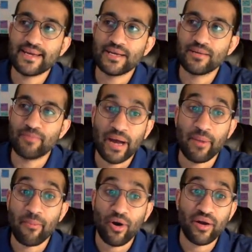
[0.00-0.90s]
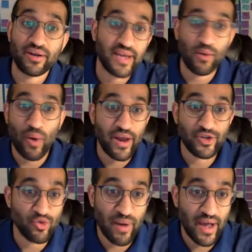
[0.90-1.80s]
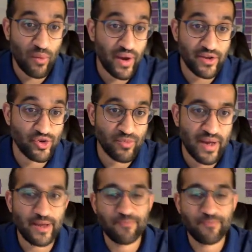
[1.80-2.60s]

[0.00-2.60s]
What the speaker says: buy my product. Hey, why didn't you buy? Why didn't you buy?